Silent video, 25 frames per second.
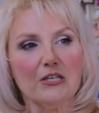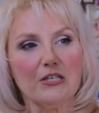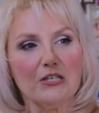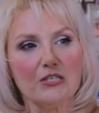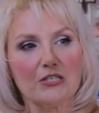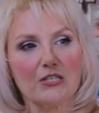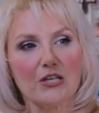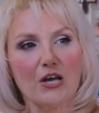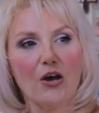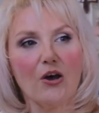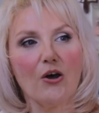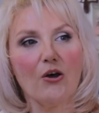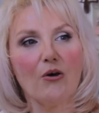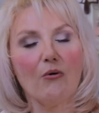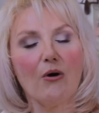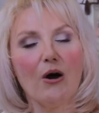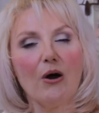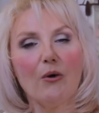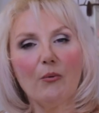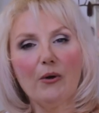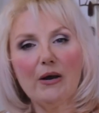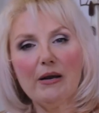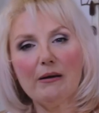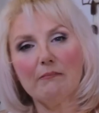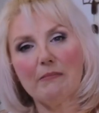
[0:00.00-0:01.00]
So I
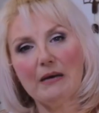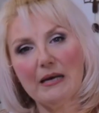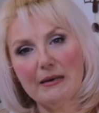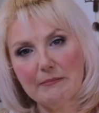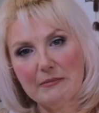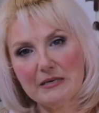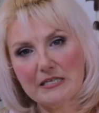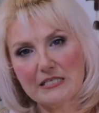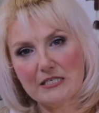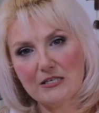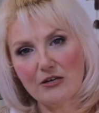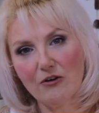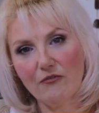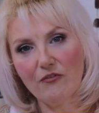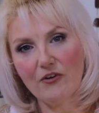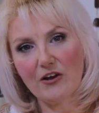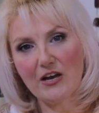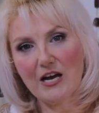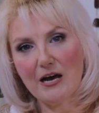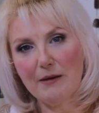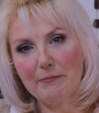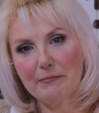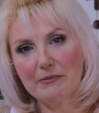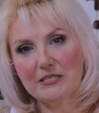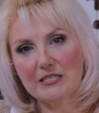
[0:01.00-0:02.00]
went and made myself a
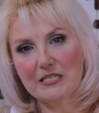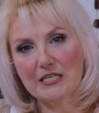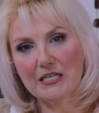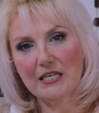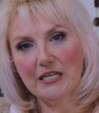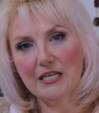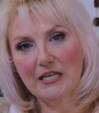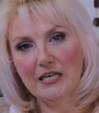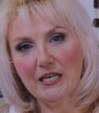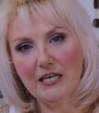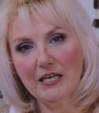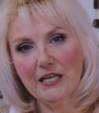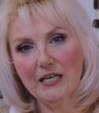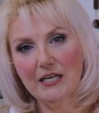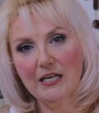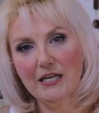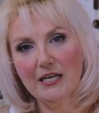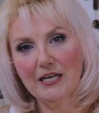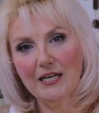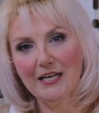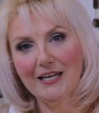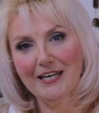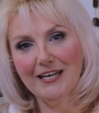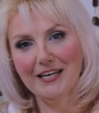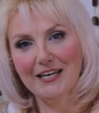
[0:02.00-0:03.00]
cup of tea,
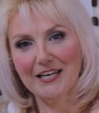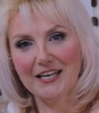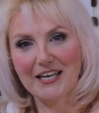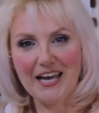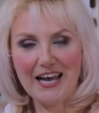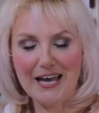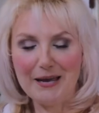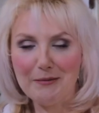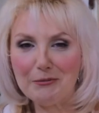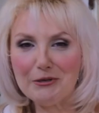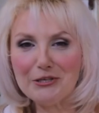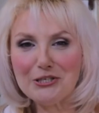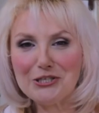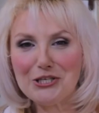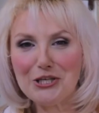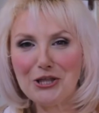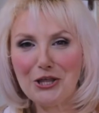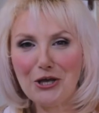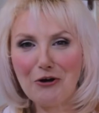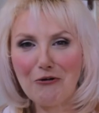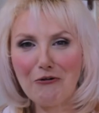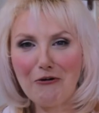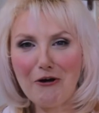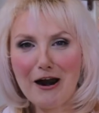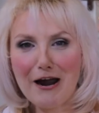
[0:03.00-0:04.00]
came into the
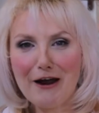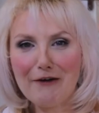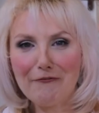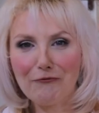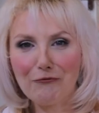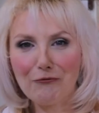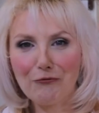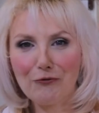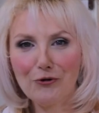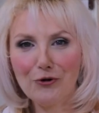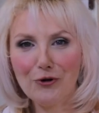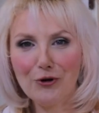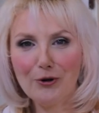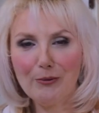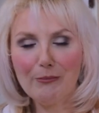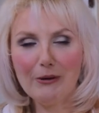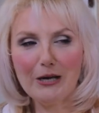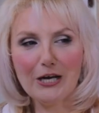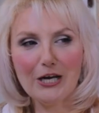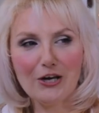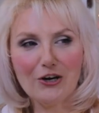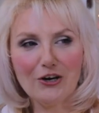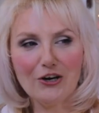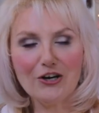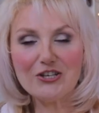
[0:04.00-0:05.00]
craft
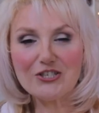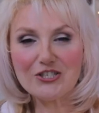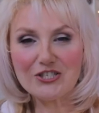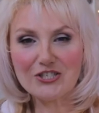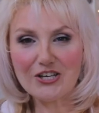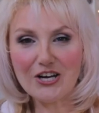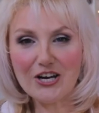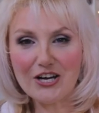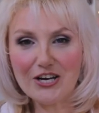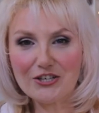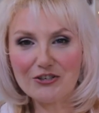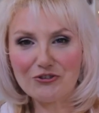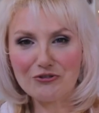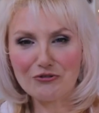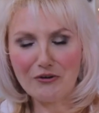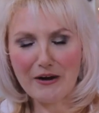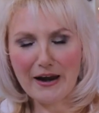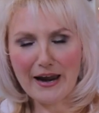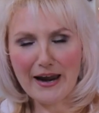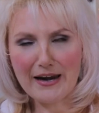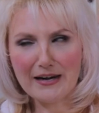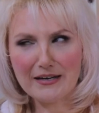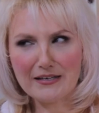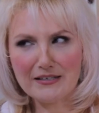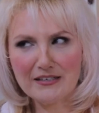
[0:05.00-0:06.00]
room, got
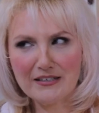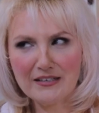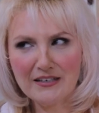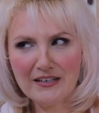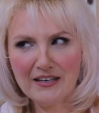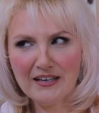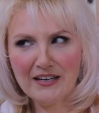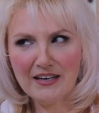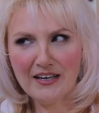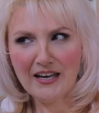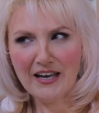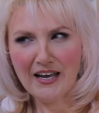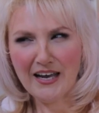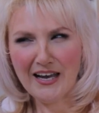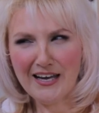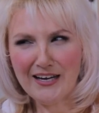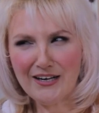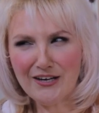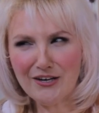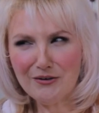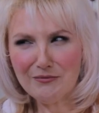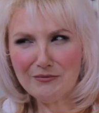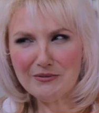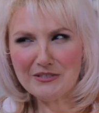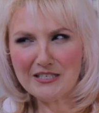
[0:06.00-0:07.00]
sidetracked, and
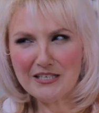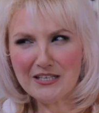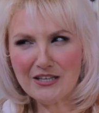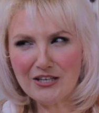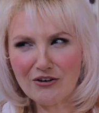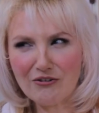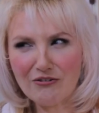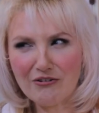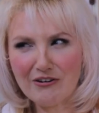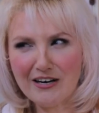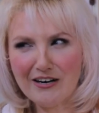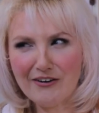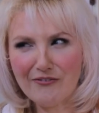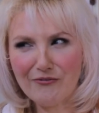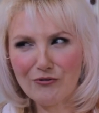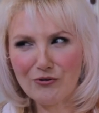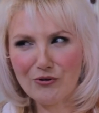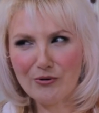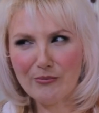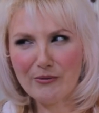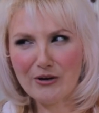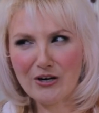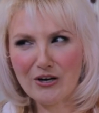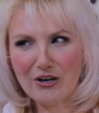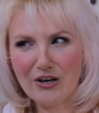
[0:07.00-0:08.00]
I was in the craft
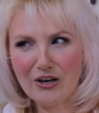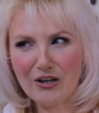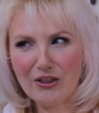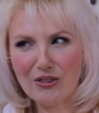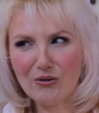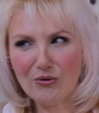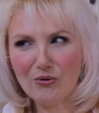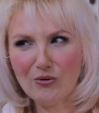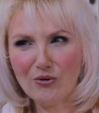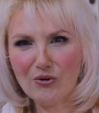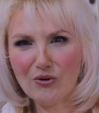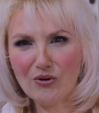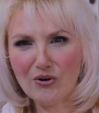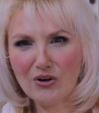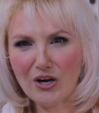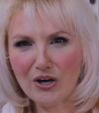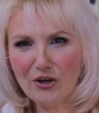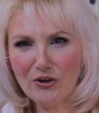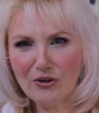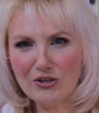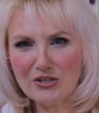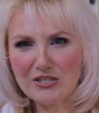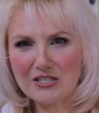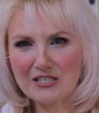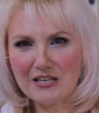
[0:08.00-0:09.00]
room and I thought, I
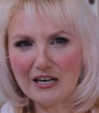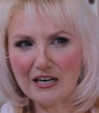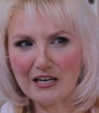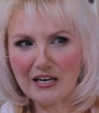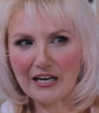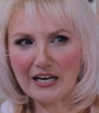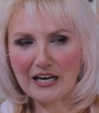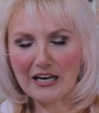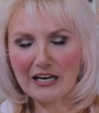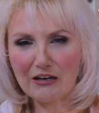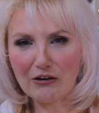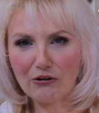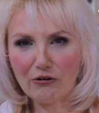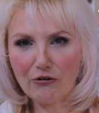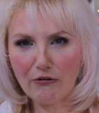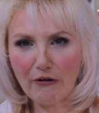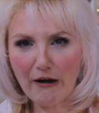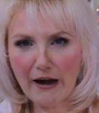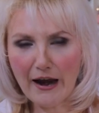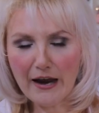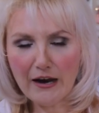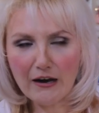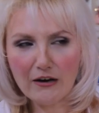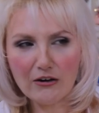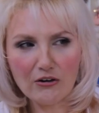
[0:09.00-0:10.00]
heard like a
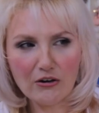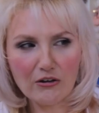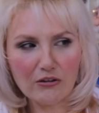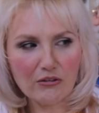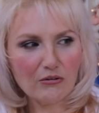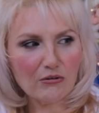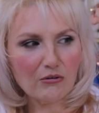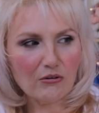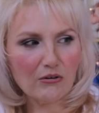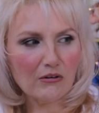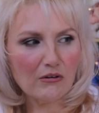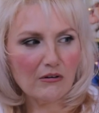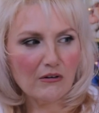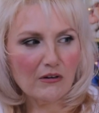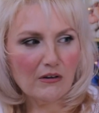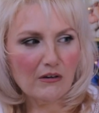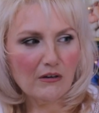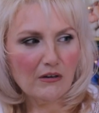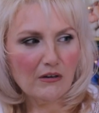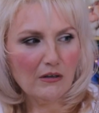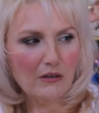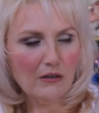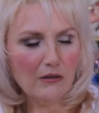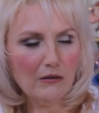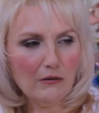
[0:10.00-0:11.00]
crack and I thought,
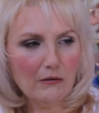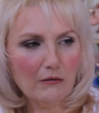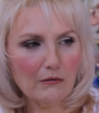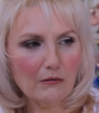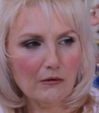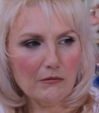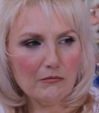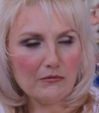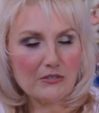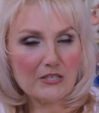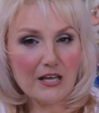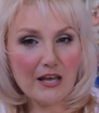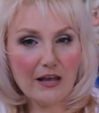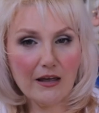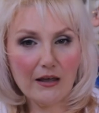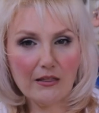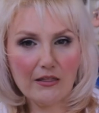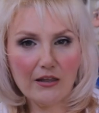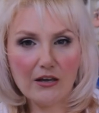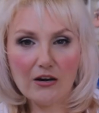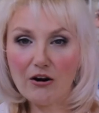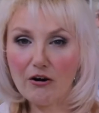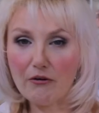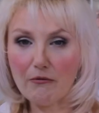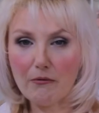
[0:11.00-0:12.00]
no, what was that? And
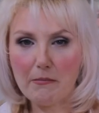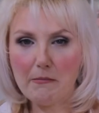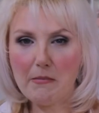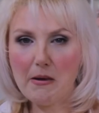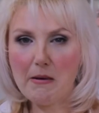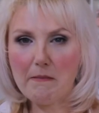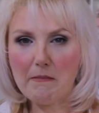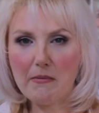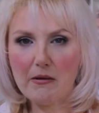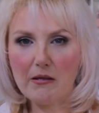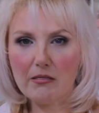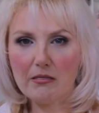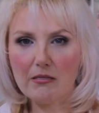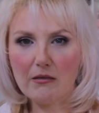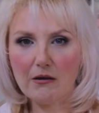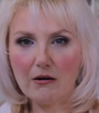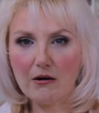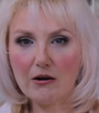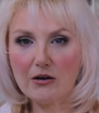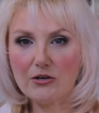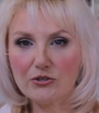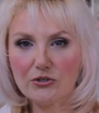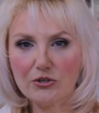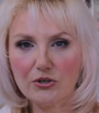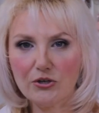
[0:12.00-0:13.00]
then I remembered that
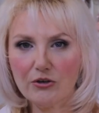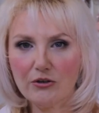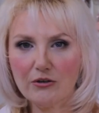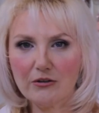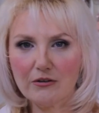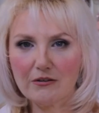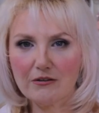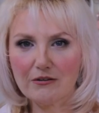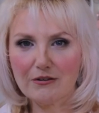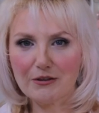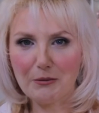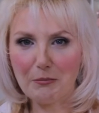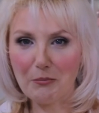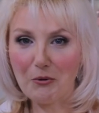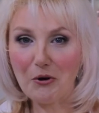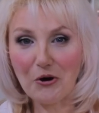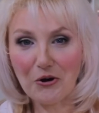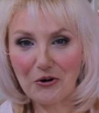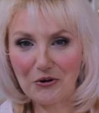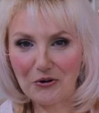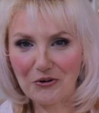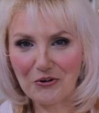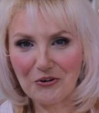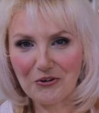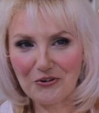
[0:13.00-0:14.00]
I'd turned the
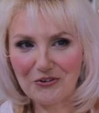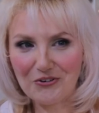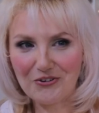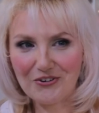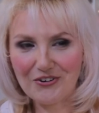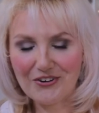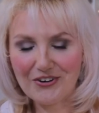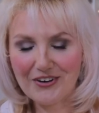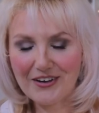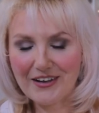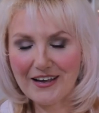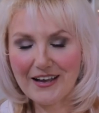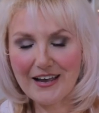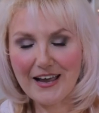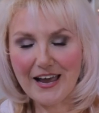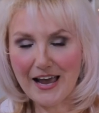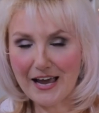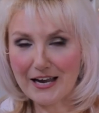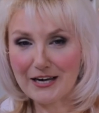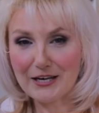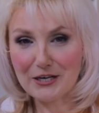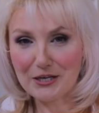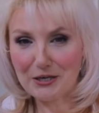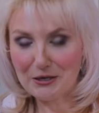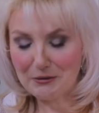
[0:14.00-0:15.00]
pot on
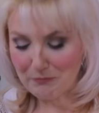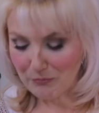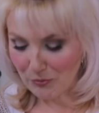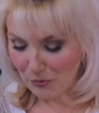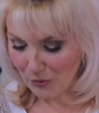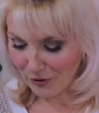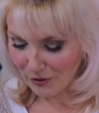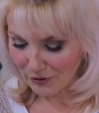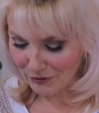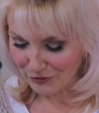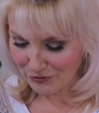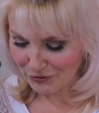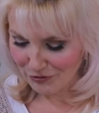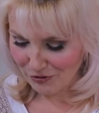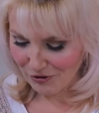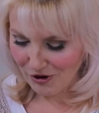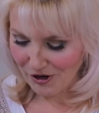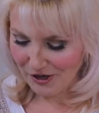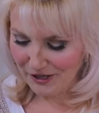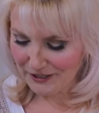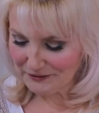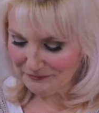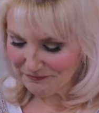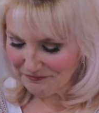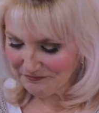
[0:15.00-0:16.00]
and it had boiled
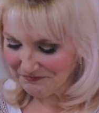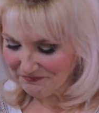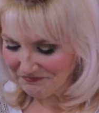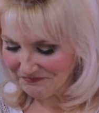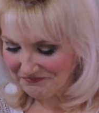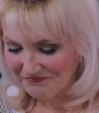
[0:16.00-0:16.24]
dry.